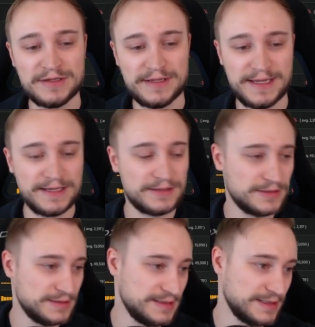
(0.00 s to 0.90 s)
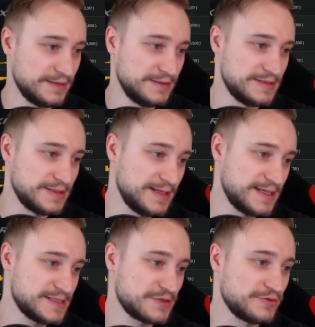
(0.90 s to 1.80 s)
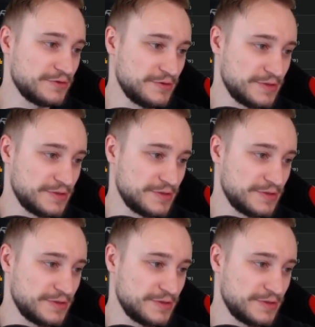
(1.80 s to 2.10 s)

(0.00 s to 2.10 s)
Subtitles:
And yeah, it is an astronaut,